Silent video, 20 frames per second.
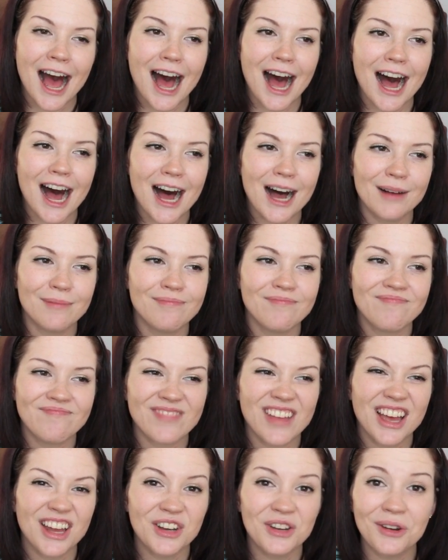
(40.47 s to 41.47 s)

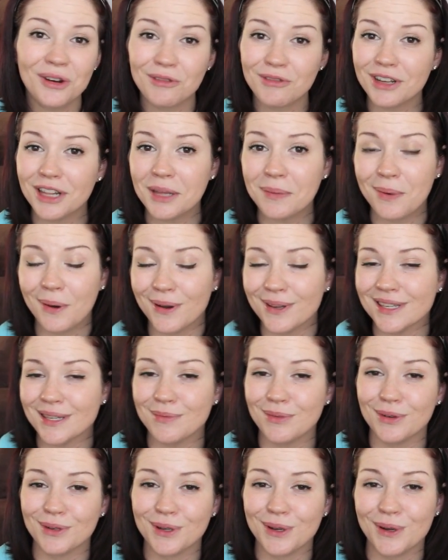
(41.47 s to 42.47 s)
not really
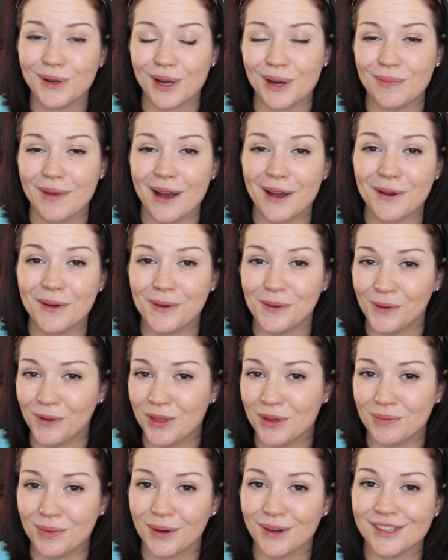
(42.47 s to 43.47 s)
possible to talk about all
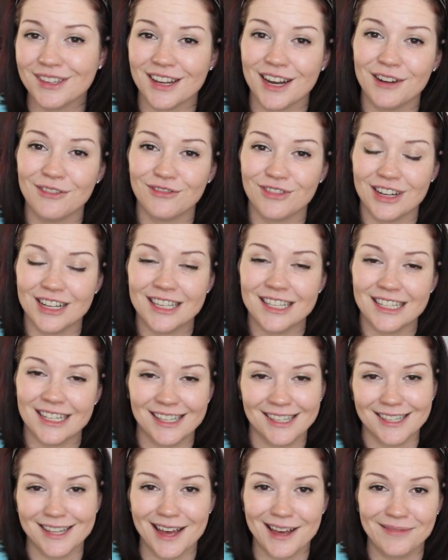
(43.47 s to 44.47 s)
the books that I've read
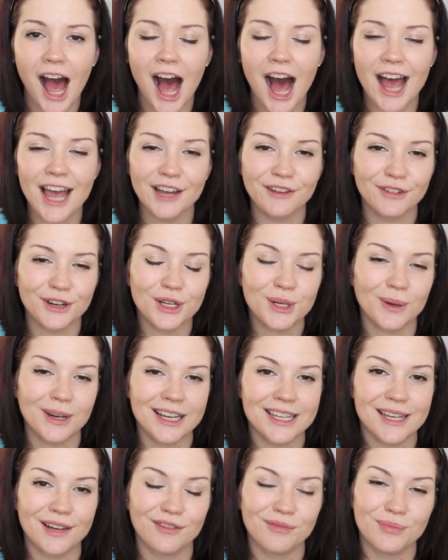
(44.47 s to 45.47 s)
since then. I have read
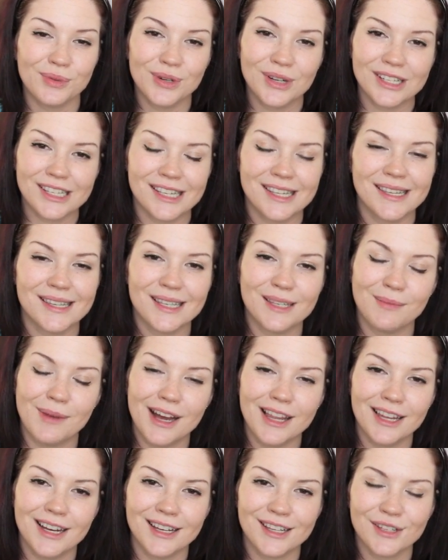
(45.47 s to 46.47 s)
27 books since
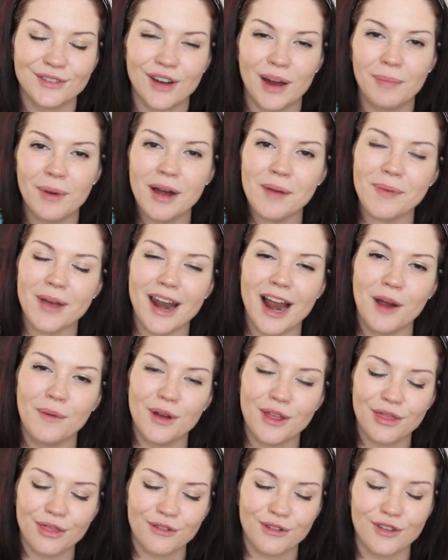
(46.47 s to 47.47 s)
my last wrap-up, and I
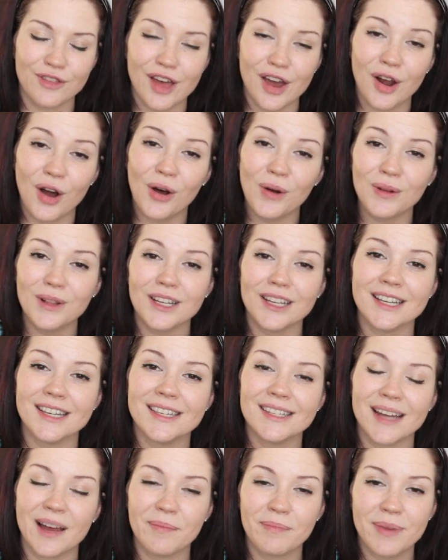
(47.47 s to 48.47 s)
went through that whole
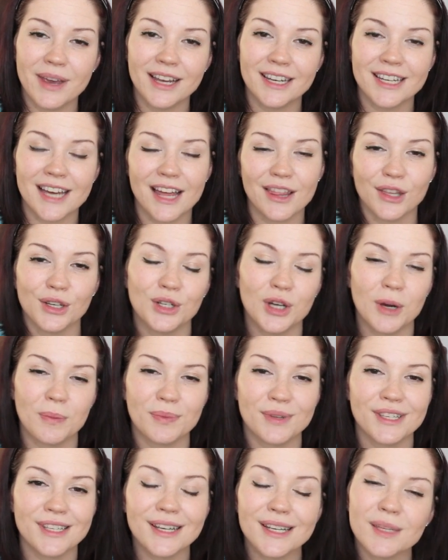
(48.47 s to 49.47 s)
list and picked out the top
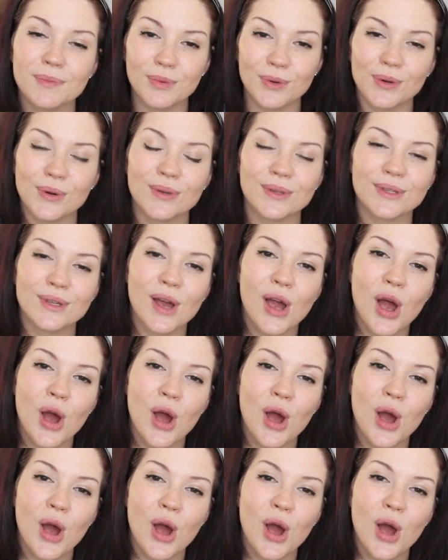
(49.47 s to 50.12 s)
6 books